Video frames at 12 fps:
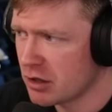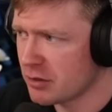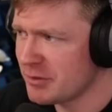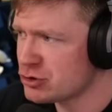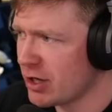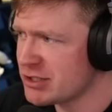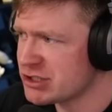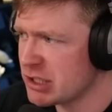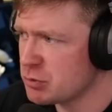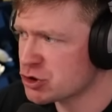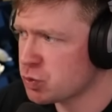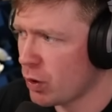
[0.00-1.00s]
Let me try to see
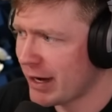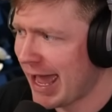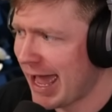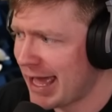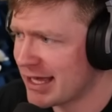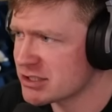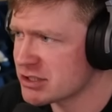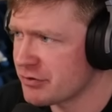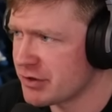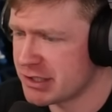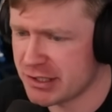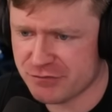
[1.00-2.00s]
which one has
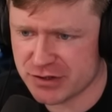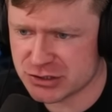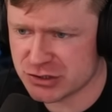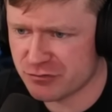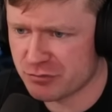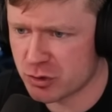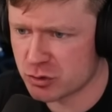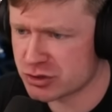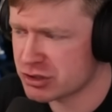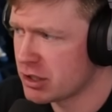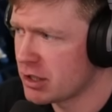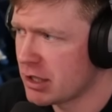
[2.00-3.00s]
the defensive boost.